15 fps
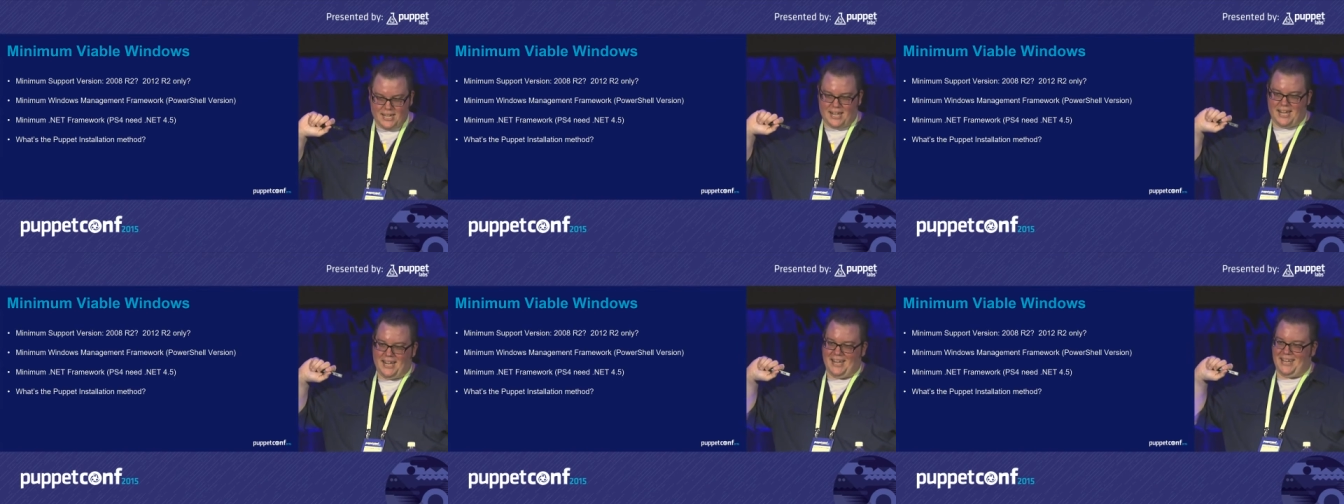
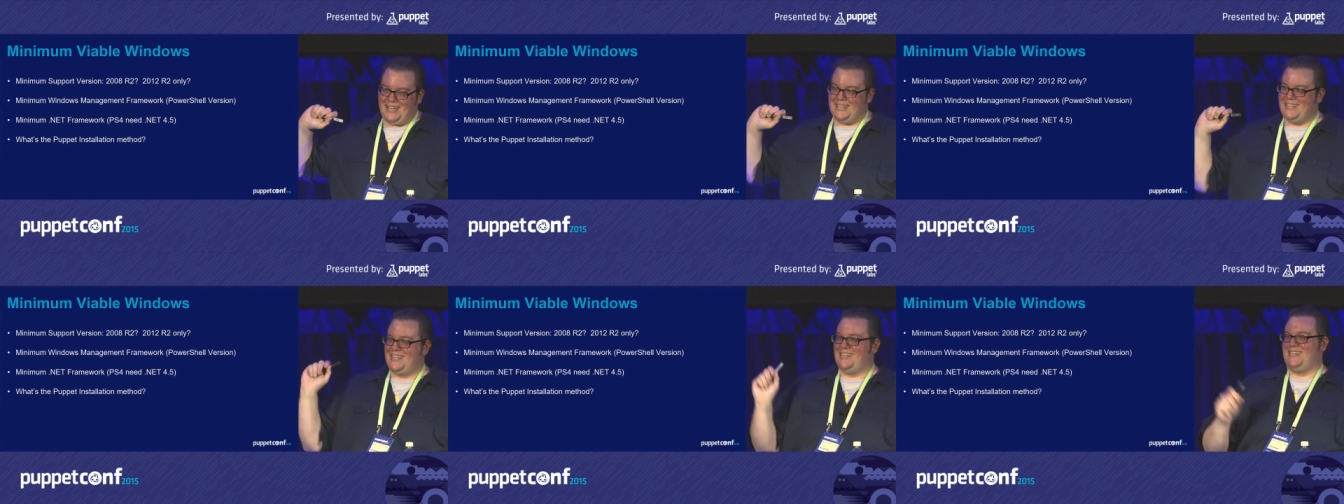Uh,
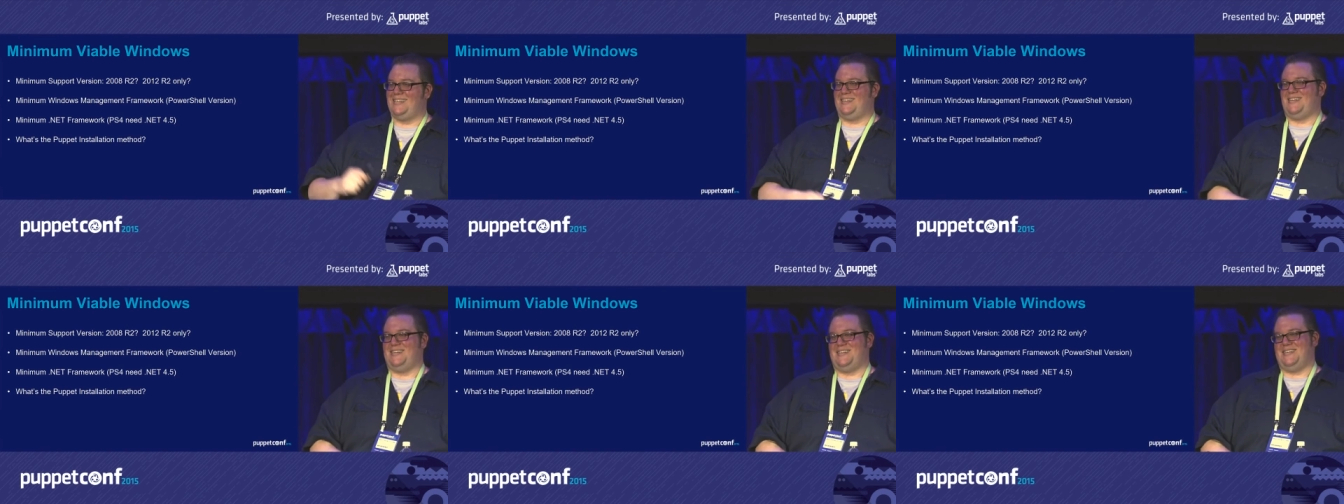
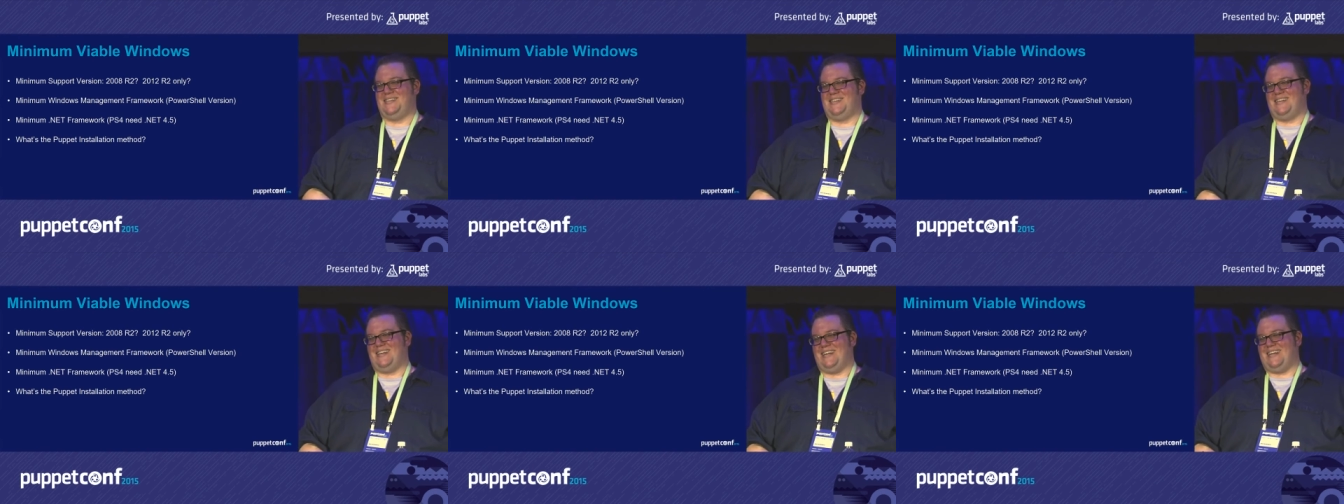
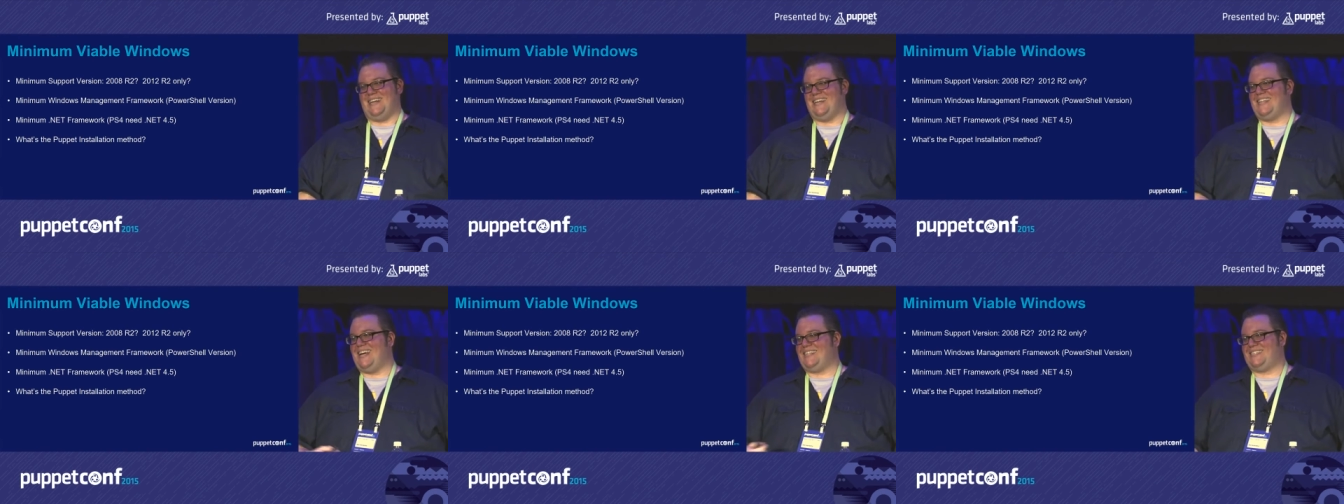
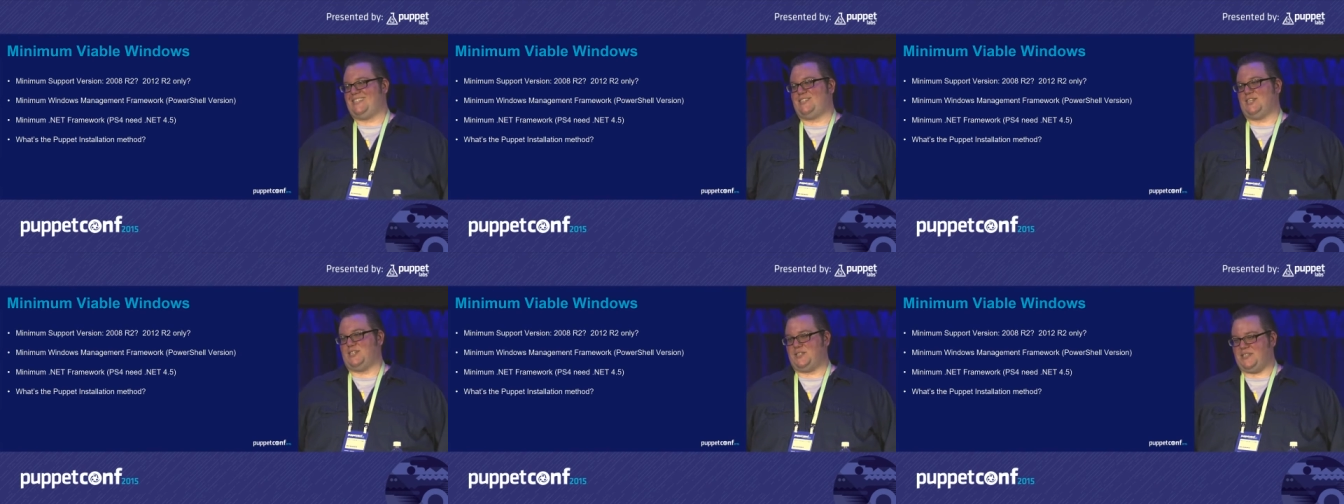and that's
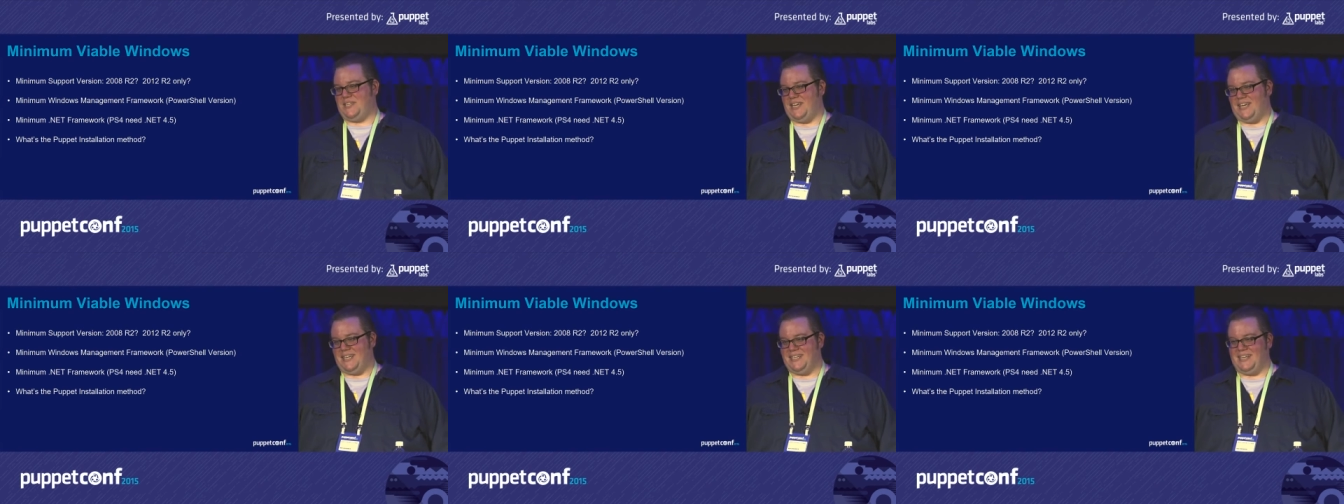just
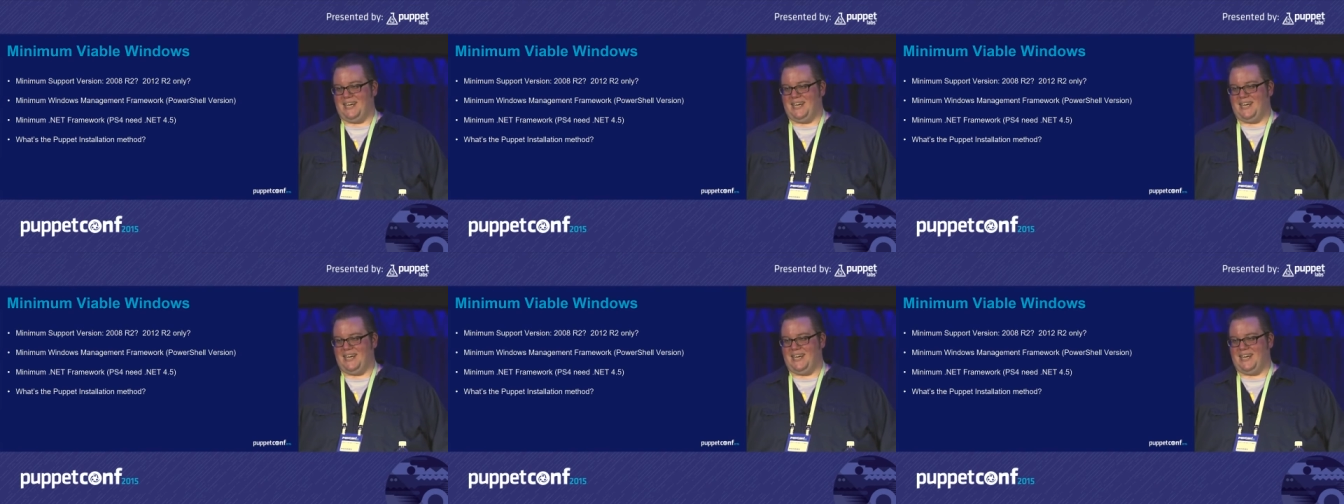it.